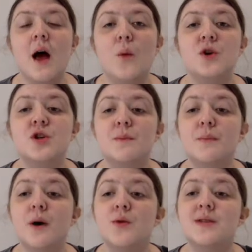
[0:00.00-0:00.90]
which
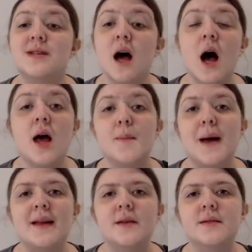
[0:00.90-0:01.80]
imposes higher
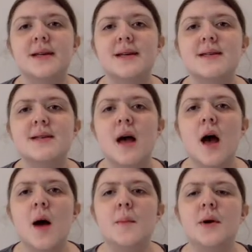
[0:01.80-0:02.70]
penalties
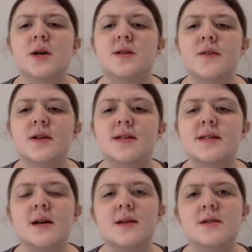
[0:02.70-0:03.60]
because of
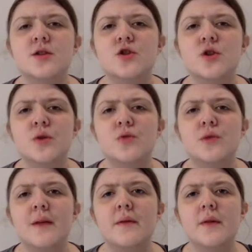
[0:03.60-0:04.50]
concerns that
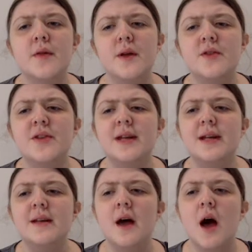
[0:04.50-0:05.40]
children under
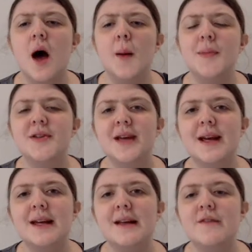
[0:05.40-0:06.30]
13 are
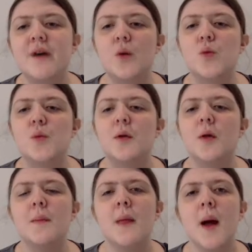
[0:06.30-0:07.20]
particularly
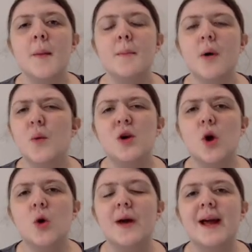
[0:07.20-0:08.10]
vulnerable, but we're
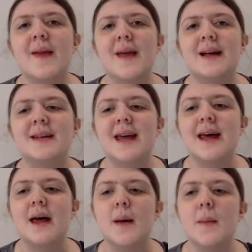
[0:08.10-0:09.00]
not looking at that
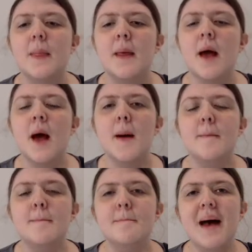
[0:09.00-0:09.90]
here.
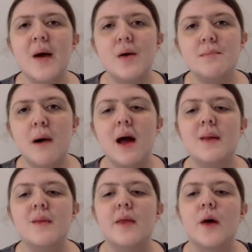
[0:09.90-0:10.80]
Bear in
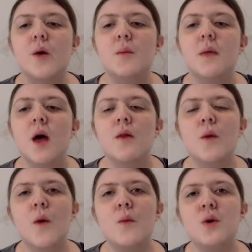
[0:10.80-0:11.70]
mind, though,
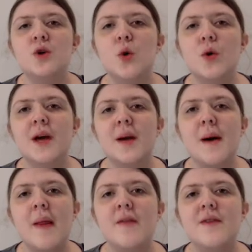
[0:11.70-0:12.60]
that when we're talking
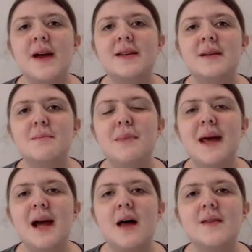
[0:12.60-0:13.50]
about the victim
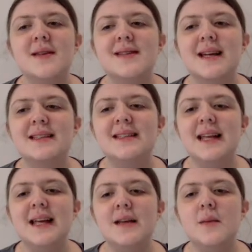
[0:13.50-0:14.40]
being under
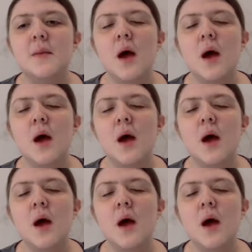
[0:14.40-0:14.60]
16,